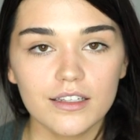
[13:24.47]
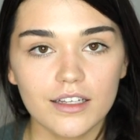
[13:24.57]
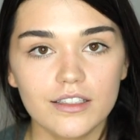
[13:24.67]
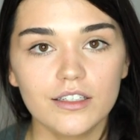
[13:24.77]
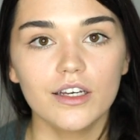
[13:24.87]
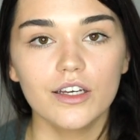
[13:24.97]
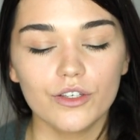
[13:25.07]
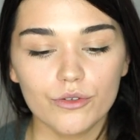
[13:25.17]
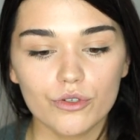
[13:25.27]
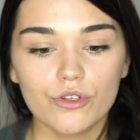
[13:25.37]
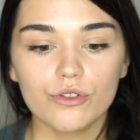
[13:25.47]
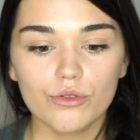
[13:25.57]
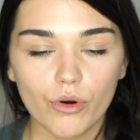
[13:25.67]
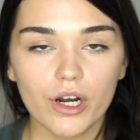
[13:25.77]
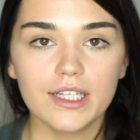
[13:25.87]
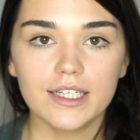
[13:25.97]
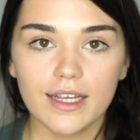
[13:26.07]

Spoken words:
that you should store that